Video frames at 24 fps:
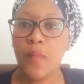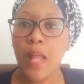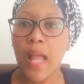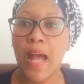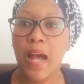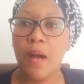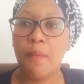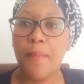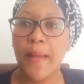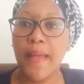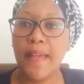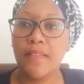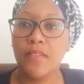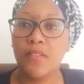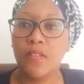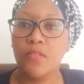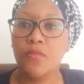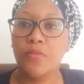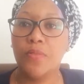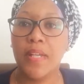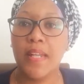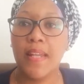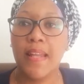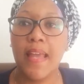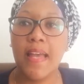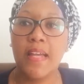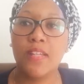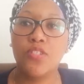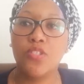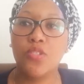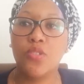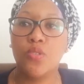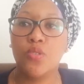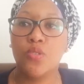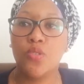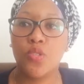our panel really
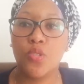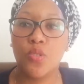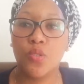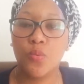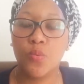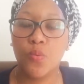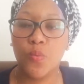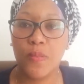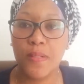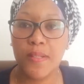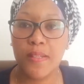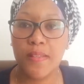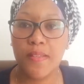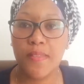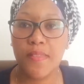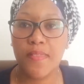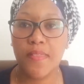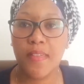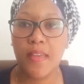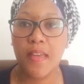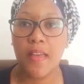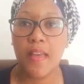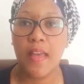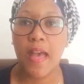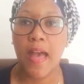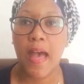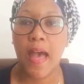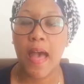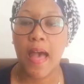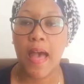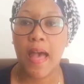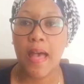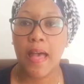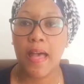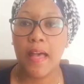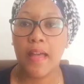has to do with,
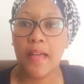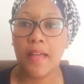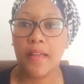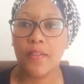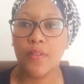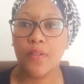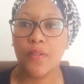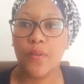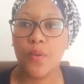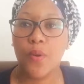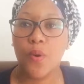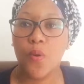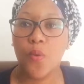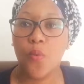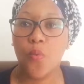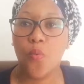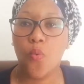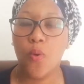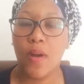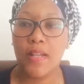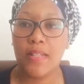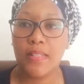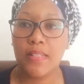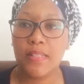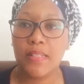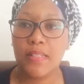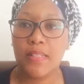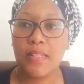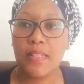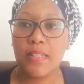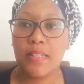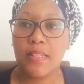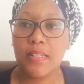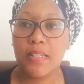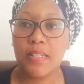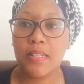you know, what
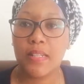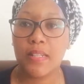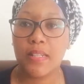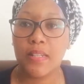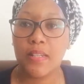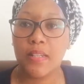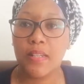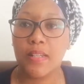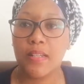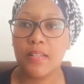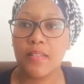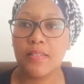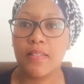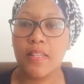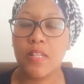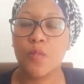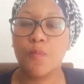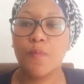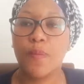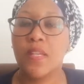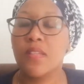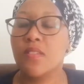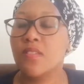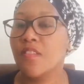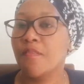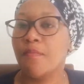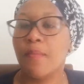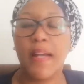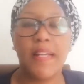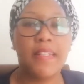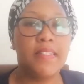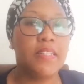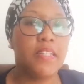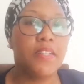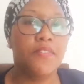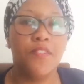does peace of
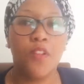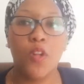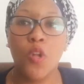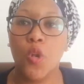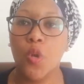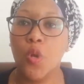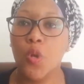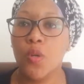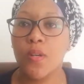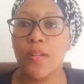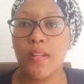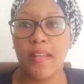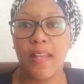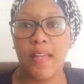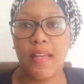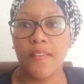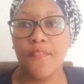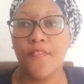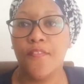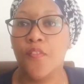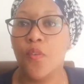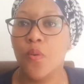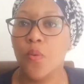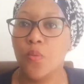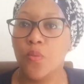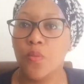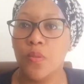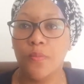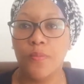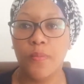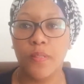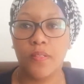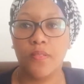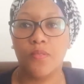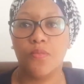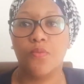mind even look like for
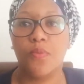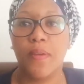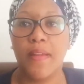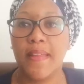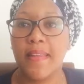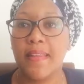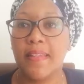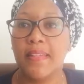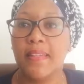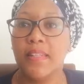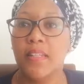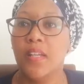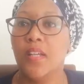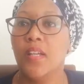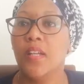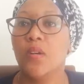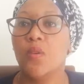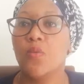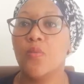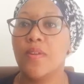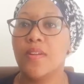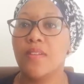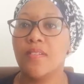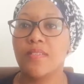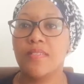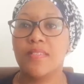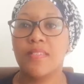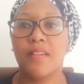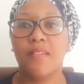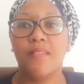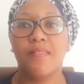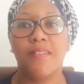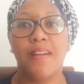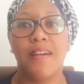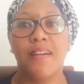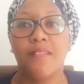women when we are
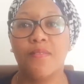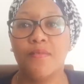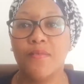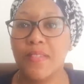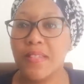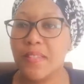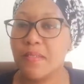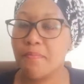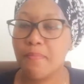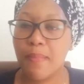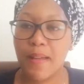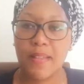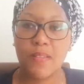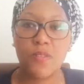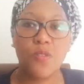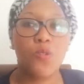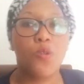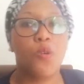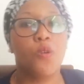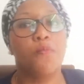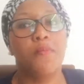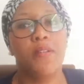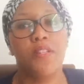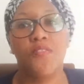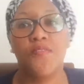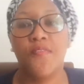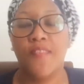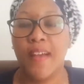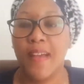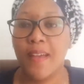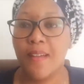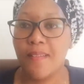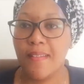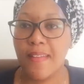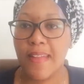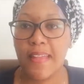surrounded by so much
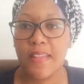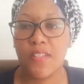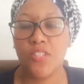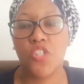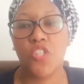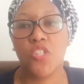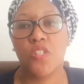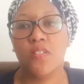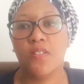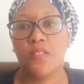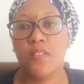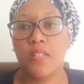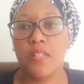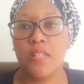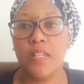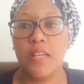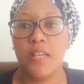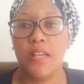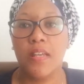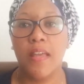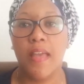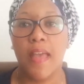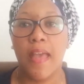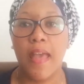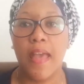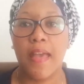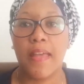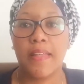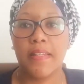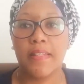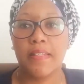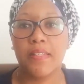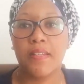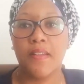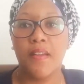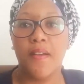violation?
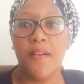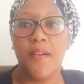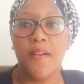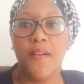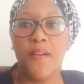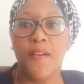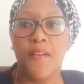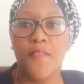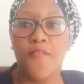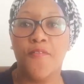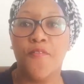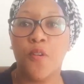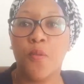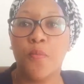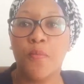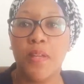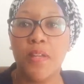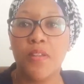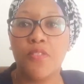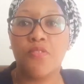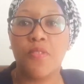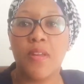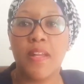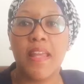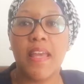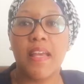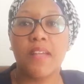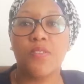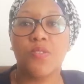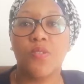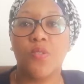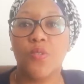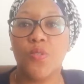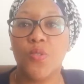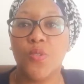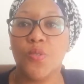And for me, it really
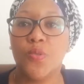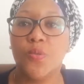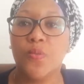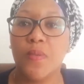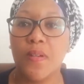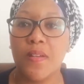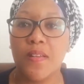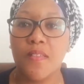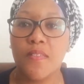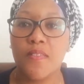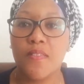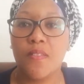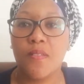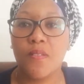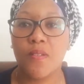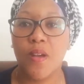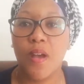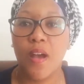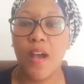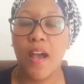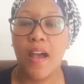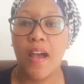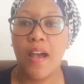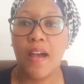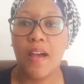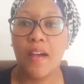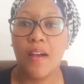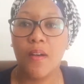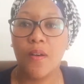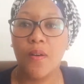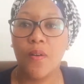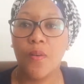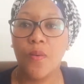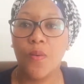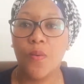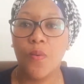has to do with, you know,
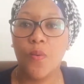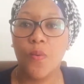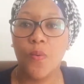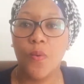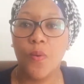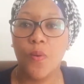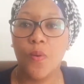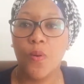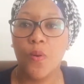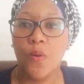how